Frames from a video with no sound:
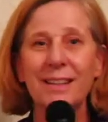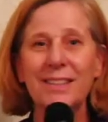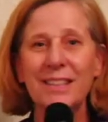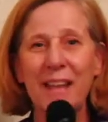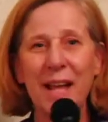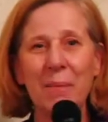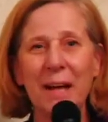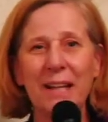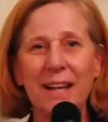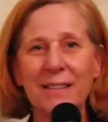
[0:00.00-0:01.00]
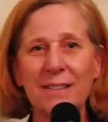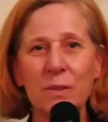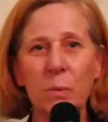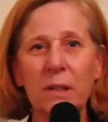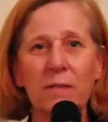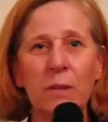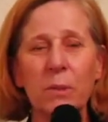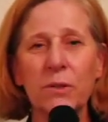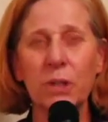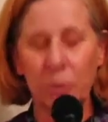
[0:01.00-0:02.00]
Today my guest is one of the
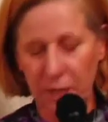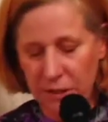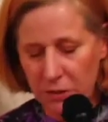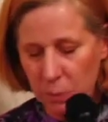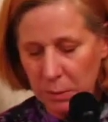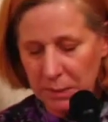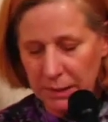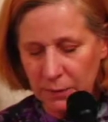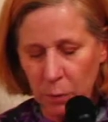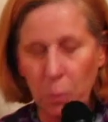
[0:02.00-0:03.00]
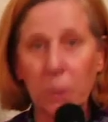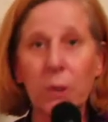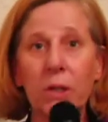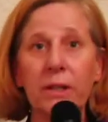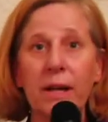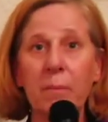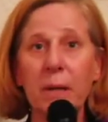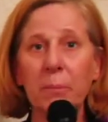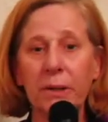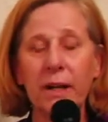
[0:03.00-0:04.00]
most courageous women in the world, a
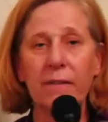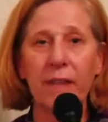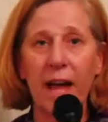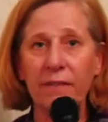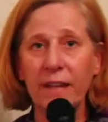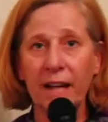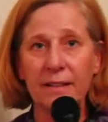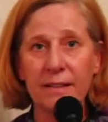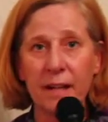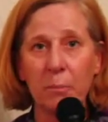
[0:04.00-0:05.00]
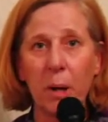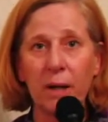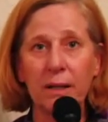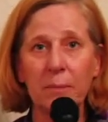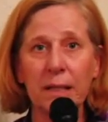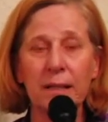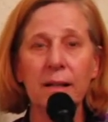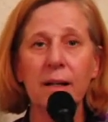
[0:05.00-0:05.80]
member of the Afghanistan Parliament,